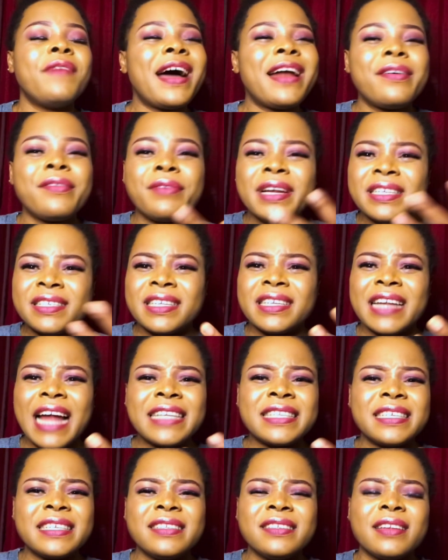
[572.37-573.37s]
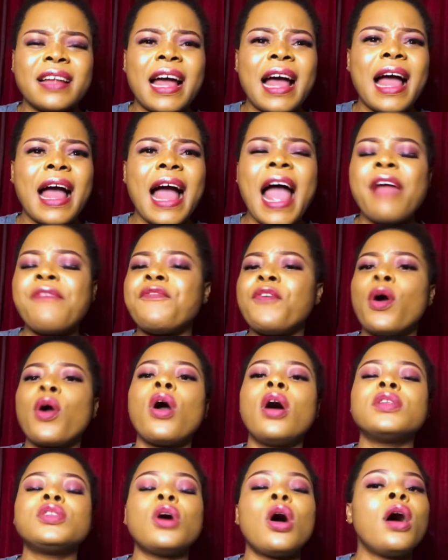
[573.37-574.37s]
reasoned, as in I
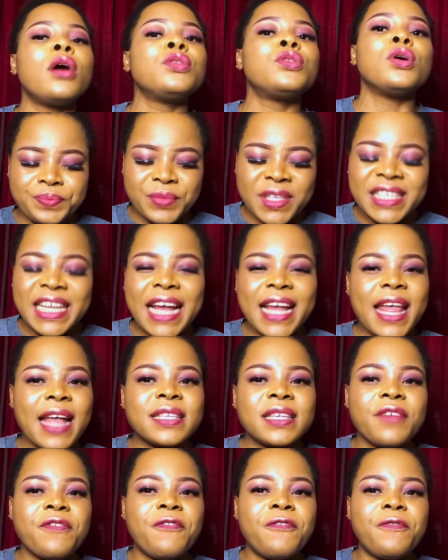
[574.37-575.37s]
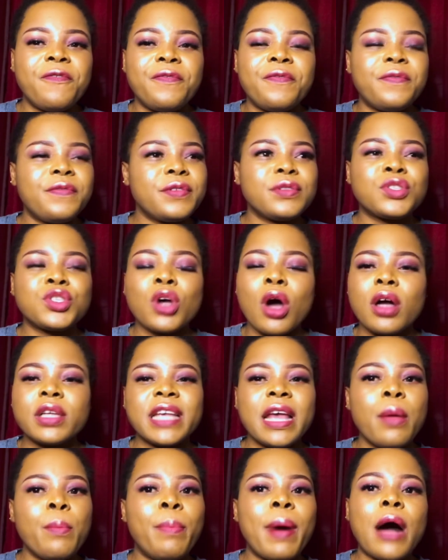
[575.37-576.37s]
forgot all those negative thoughts
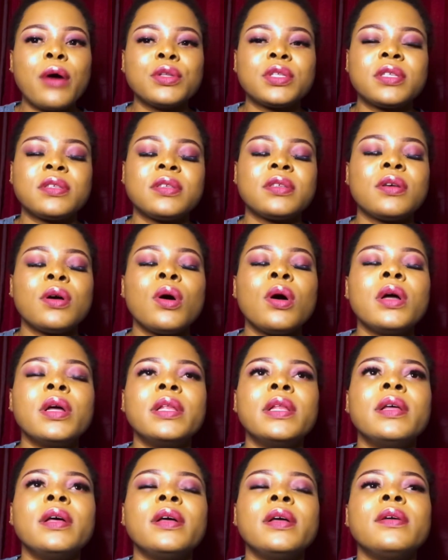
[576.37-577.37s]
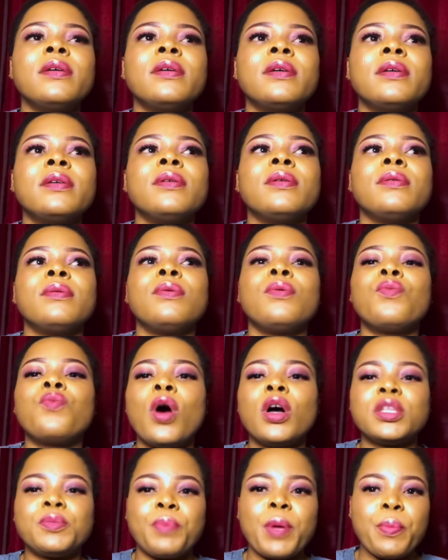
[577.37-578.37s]
about
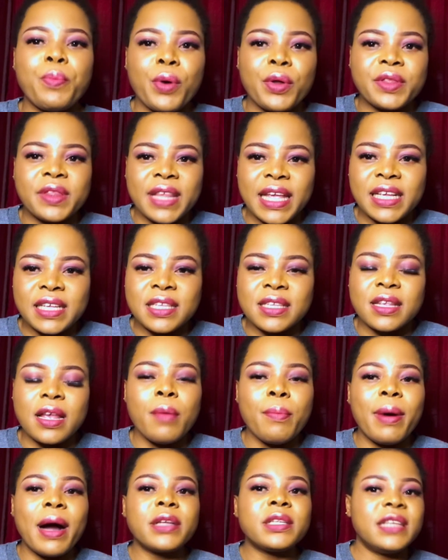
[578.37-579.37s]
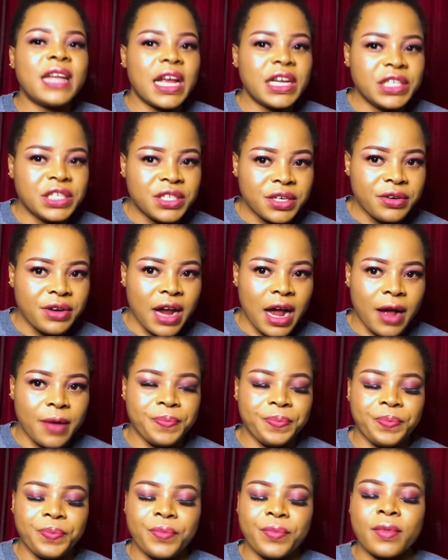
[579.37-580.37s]
what people think about Nigeria.
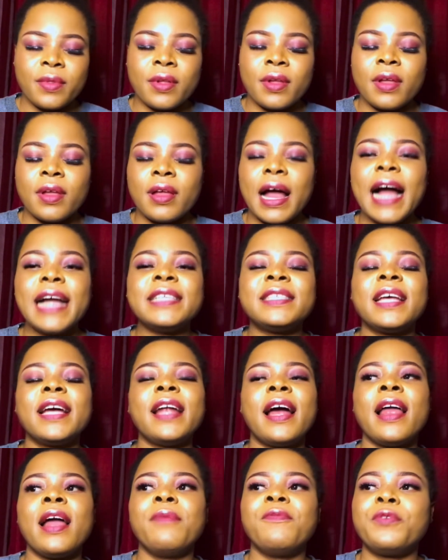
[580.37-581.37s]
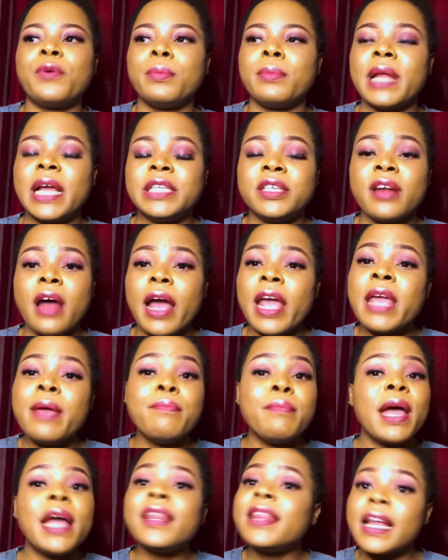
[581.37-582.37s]
I said I am from Nigeria.
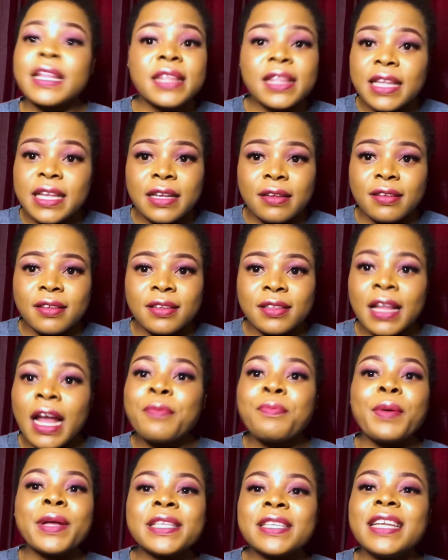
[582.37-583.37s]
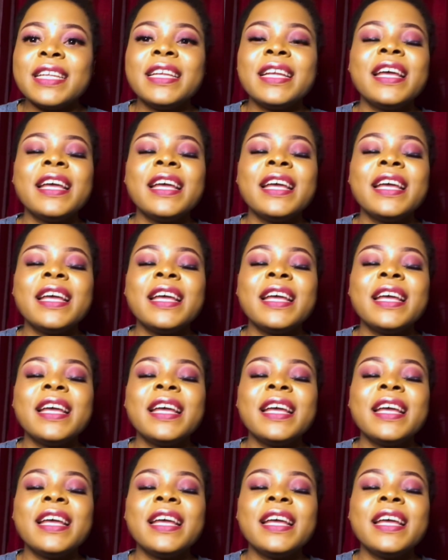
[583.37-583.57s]
Immediately, that person,